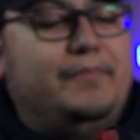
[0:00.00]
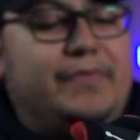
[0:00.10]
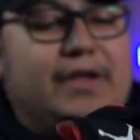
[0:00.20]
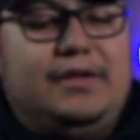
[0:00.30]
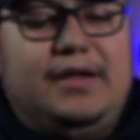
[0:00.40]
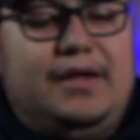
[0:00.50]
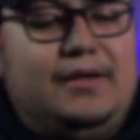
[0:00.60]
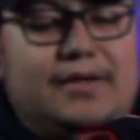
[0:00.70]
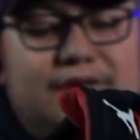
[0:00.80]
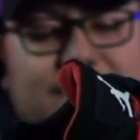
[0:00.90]

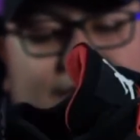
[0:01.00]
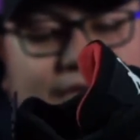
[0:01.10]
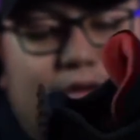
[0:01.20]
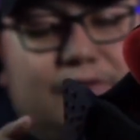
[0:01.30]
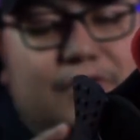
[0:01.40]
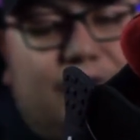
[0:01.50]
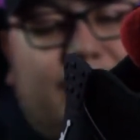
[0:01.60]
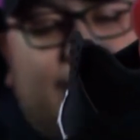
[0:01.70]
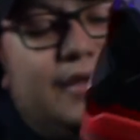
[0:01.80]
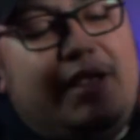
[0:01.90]
Again, it's just
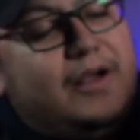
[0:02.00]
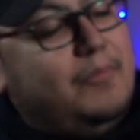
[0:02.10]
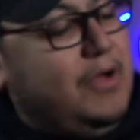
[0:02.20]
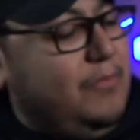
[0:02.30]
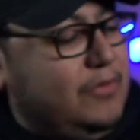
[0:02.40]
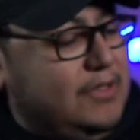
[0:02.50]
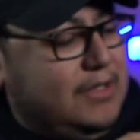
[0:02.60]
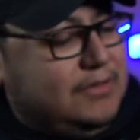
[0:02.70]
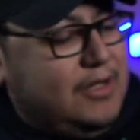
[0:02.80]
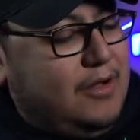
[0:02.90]
the air bubble
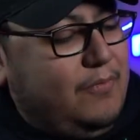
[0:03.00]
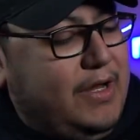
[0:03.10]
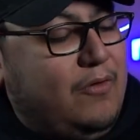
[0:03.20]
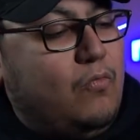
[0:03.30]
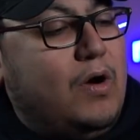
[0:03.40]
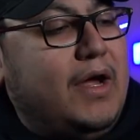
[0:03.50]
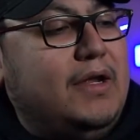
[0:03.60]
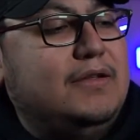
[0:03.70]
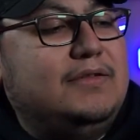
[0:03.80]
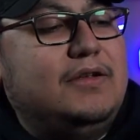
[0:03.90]
does come in
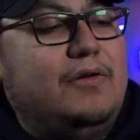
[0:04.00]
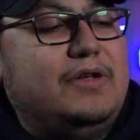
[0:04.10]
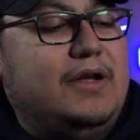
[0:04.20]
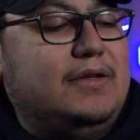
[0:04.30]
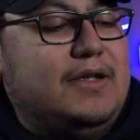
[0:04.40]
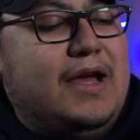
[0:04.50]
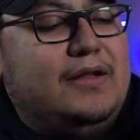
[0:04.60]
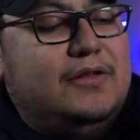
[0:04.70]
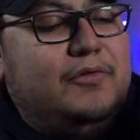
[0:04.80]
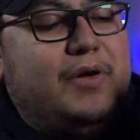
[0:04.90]
white, so it does add
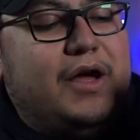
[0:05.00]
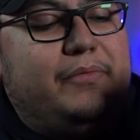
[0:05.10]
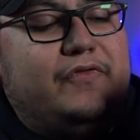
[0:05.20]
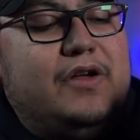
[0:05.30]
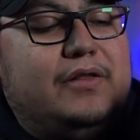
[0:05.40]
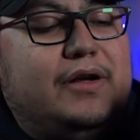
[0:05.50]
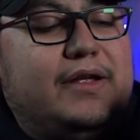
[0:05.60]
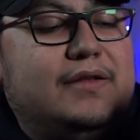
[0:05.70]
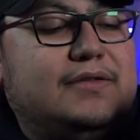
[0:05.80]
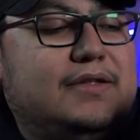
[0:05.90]
a little pop of color
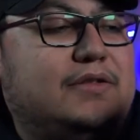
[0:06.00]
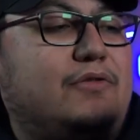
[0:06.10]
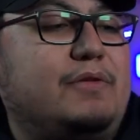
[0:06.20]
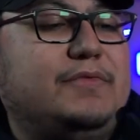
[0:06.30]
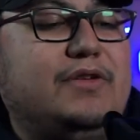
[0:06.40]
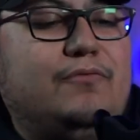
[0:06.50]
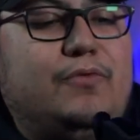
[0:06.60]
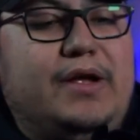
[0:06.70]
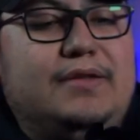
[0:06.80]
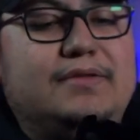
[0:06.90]
against this crimson
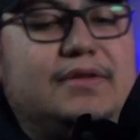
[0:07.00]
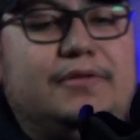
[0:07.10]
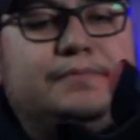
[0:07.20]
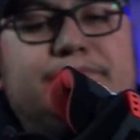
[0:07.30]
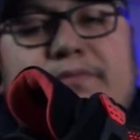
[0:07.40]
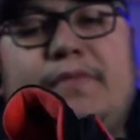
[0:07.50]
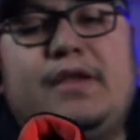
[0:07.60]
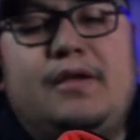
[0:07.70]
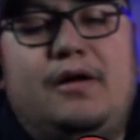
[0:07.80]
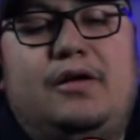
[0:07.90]
red. So
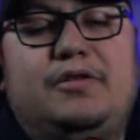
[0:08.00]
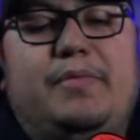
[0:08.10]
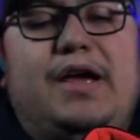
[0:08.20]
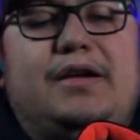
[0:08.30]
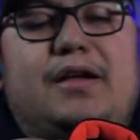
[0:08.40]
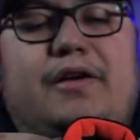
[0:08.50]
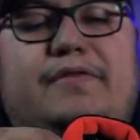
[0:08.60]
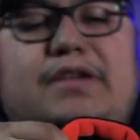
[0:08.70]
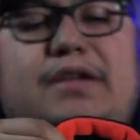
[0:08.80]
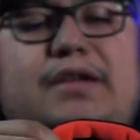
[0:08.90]
on the back
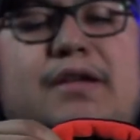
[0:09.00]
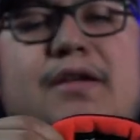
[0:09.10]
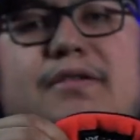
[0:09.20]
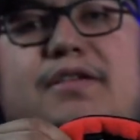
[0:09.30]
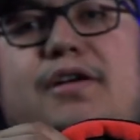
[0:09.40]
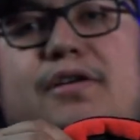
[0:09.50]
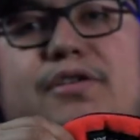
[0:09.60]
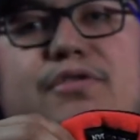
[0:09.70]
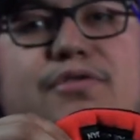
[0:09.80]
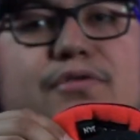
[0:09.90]
of the
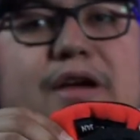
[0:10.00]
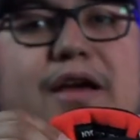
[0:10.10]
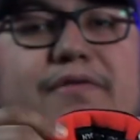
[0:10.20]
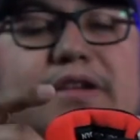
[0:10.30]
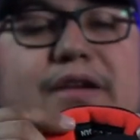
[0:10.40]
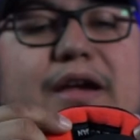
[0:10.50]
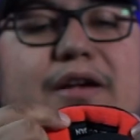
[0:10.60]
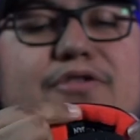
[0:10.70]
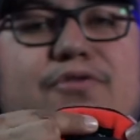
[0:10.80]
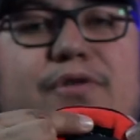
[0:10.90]
tongue, you do have the
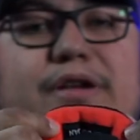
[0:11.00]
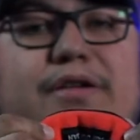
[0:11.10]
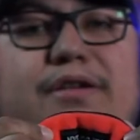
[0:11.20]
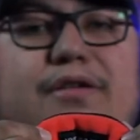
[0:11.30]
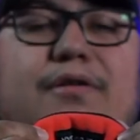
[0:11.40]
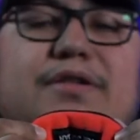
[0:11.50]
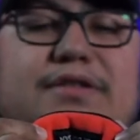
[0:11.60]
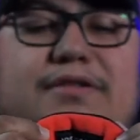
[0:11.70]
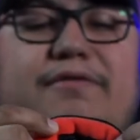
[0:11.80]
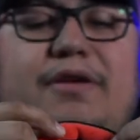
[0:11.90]
Air Jordan. You know, it's
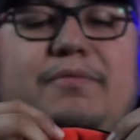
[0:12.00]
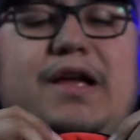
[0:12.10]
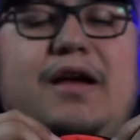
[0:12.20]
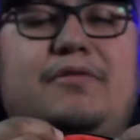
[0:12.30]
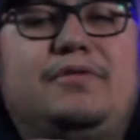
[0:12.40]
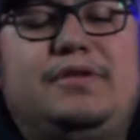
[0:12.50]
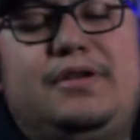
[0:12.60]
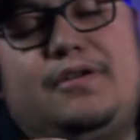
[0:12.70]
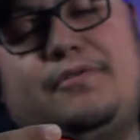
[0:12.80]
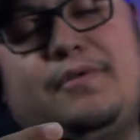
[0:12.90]
just flipped down,
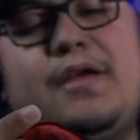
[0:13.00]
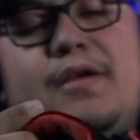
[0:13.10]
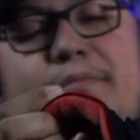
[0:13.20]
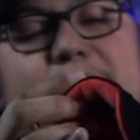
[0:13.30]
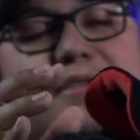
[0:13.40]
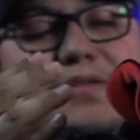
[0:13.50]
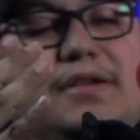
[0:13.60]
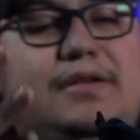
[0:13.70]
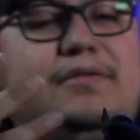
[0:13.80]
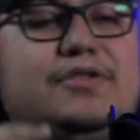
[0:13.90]
you know,
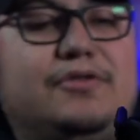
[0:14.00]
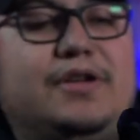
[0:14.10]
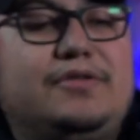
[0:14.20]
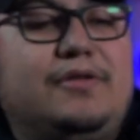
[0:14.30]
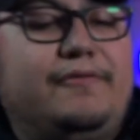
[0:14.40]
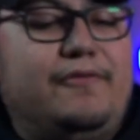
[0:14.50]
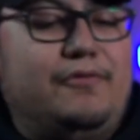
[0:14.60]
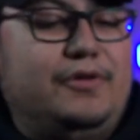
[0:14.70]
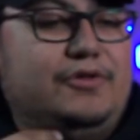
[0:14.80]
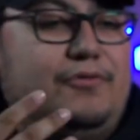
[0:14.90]
basically the traditional
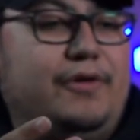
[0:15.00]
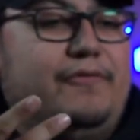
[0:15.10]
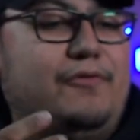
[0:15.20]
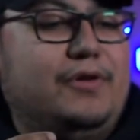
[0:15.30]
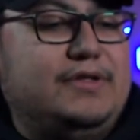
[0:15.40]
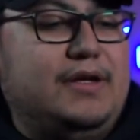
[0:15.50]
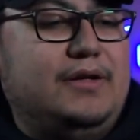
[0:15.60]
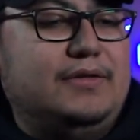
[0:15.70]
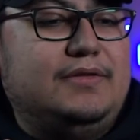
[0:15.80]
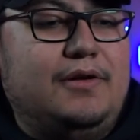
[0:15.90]
Jordan 4
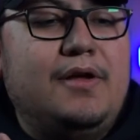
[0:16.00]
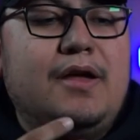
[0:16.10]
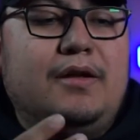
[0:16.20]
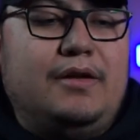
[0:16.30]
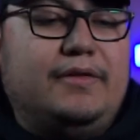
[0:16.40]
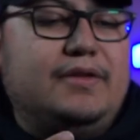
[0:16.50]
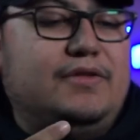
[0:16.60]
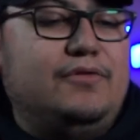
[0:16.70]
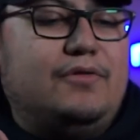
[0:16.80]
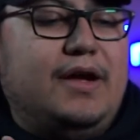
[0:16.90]
tongue. So nothing
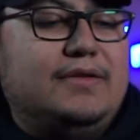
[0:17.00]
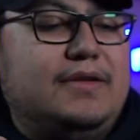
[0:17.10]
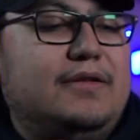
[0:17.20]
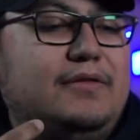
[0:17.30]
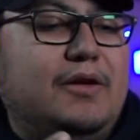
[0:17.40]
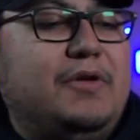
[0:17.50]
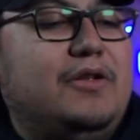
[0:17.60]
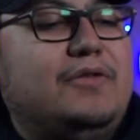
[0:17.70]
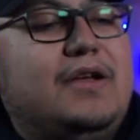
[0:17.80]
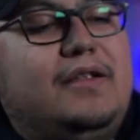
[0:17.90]
too crazy. Let me
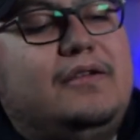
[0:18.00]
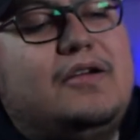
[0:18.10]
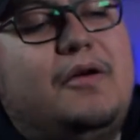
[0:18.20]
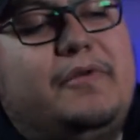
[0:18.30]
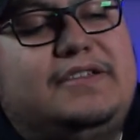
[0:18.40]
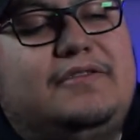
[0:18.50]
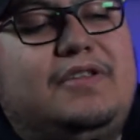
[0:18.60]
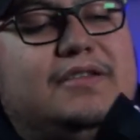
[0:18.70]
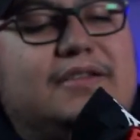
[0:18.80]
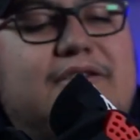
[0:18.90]
know down in the comments if
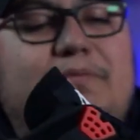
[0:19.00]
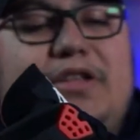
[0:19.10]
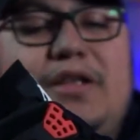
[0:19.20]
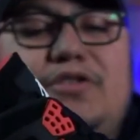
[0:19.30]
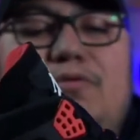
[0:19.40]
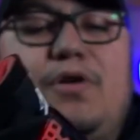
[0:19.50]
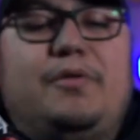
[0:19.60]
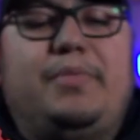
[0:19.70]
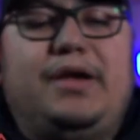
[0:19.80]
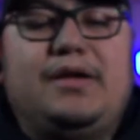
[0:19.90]
this is something that you want
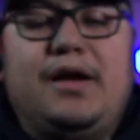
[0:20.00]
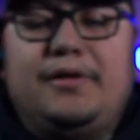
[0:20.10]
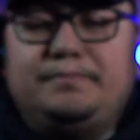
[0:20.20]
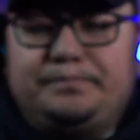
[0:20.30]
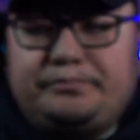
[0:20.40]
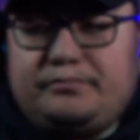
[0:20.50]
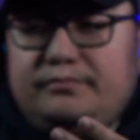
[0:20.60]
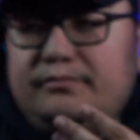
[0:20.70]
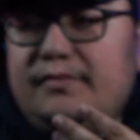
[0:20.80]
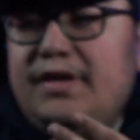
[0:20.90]
to pick up.
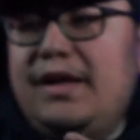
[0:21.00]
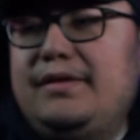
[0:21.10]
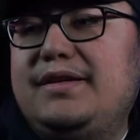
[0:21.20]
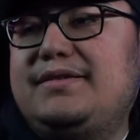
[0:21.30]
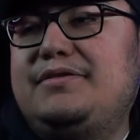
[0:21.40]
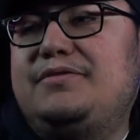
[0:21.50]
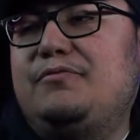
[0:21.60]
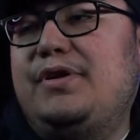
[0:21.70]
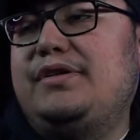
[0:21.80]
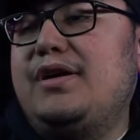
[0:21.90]
This is
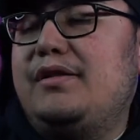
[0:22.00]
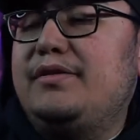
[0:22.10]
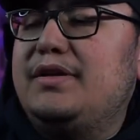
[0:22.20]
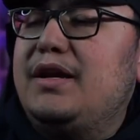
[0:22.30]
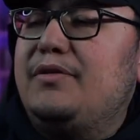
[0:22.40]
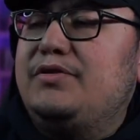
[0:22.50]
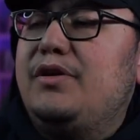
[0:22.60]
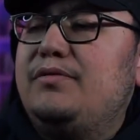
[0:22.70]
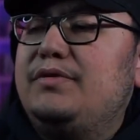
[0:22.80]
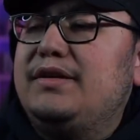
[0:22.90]
one color that I
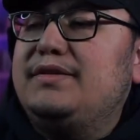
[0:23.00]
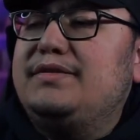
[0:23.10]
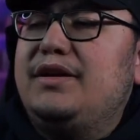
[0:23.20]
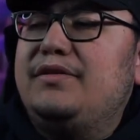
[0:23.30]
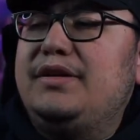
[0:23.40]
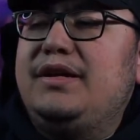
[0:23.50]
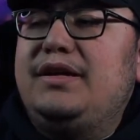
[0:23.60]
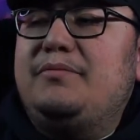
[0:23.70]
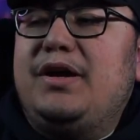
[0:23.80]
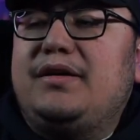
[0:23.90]
don't necessarily
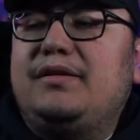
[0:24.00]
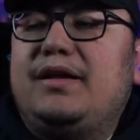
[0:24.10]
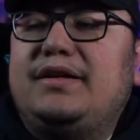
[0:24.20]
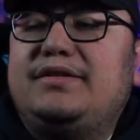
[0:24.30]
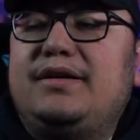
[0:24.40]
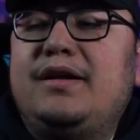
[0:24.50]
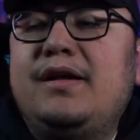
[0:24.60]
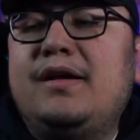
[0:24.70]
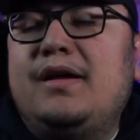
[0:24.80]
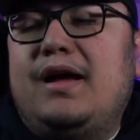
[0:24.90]
need in my collection.
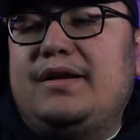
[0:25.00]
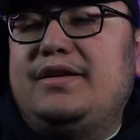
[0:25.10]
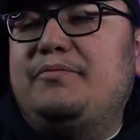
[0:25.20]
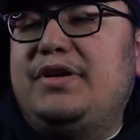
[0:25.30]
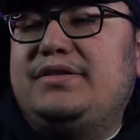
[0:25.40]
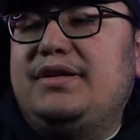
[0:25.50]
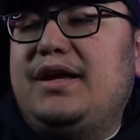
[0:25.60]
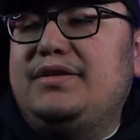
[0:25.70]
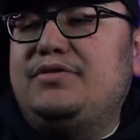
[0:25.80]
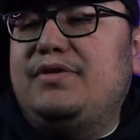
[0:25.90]
I did mention
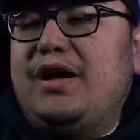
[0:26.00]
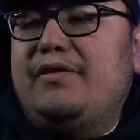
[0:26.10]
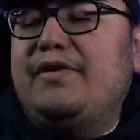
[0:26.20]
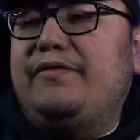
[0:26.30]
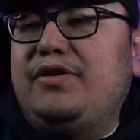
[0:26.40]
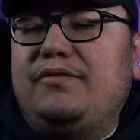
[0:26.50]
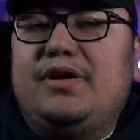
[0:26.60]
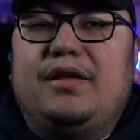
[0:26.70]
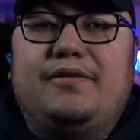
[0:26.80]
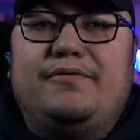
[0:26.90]
I do have a few of
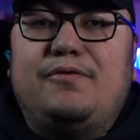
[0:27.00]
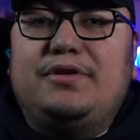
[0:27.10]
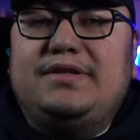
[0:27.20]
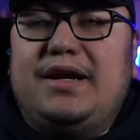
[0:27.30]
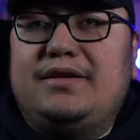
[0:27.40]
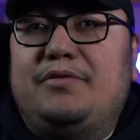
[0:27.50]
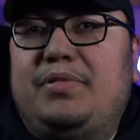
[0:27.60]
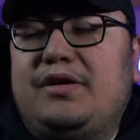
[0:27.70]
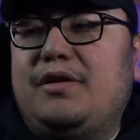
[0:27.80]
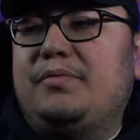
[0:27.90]
the other 4s that I did
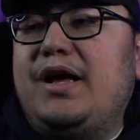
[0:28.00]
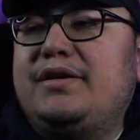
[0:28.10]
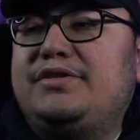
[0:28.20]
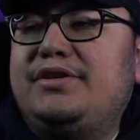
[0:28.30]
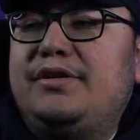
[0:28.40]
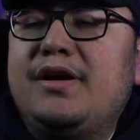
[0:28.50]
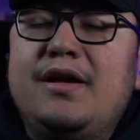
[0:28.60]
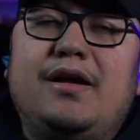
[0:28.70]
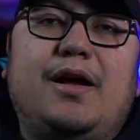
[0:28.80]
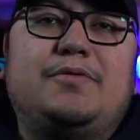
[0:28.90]
pick up last year.
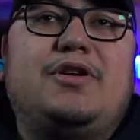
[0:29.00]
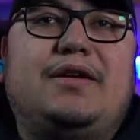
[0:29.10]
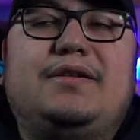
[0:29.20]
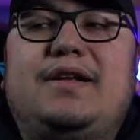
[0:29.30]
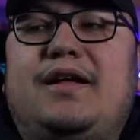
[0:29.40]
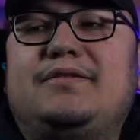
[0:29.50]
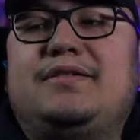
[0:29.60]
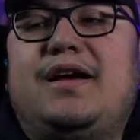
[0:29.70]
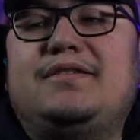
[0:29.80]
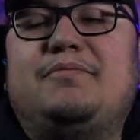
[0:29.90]
I'm trying to
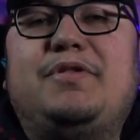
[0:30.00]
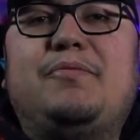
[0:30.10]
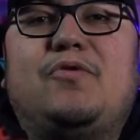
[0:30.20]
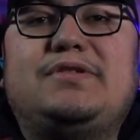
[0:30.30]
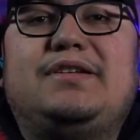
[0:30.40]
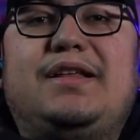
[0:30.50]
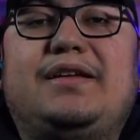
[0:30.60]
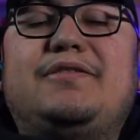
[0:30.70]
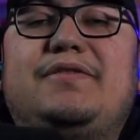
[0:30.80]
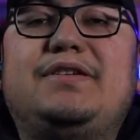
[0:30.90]
downsize and be more
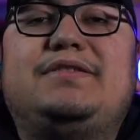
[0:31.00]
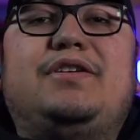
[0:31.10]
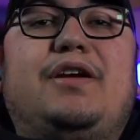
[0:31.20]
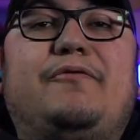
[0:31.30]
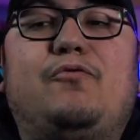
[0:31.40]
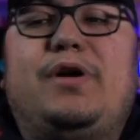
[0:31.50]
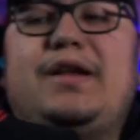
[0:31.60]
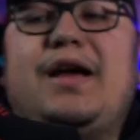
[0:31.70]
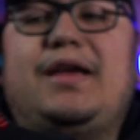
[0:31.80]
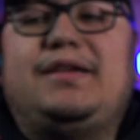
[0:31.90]
selective this year of
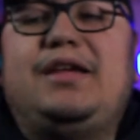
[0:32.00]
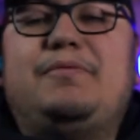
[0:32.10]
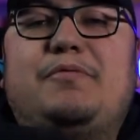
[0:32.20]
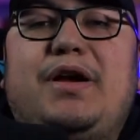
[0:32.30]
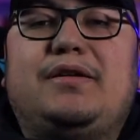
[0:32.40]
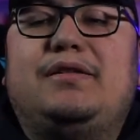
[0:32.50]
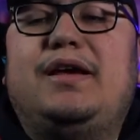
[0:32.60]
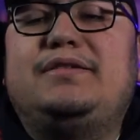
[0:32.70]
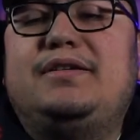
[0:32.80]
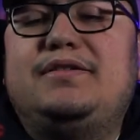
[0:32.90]
what I keep in my
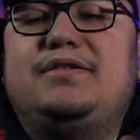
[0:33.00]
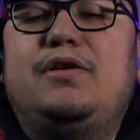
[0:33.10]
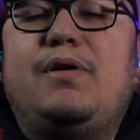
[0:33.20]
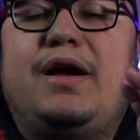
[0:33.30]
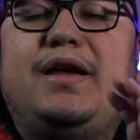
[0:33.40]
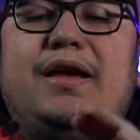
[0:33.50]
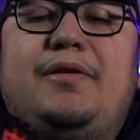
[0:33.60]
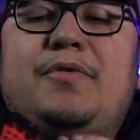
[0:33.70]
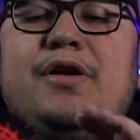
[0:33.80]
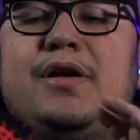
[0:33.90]
collection. So I
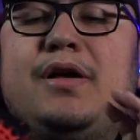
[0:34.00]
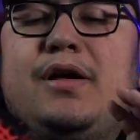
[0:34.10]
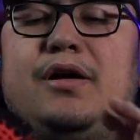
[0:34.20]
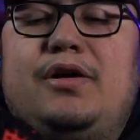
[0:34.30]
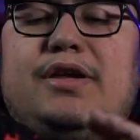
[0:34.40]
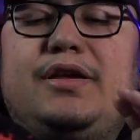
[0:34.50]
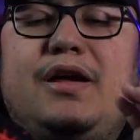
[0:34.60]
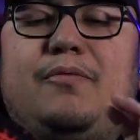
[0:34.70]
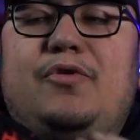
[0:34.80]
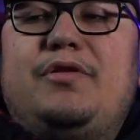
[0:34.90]
am hooking
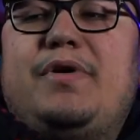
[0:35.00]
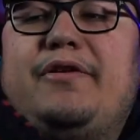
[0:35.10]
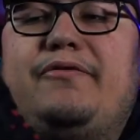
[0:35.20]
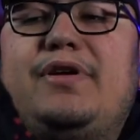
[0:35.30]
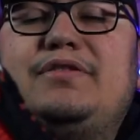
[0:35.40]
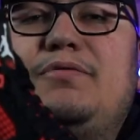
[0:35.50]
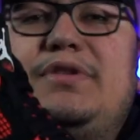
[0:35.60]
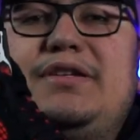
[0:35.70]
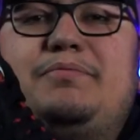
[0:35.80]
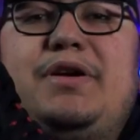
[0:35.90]
up one of my friends
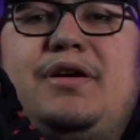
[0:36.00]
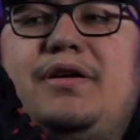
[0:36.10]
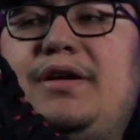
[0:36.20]
with this pair.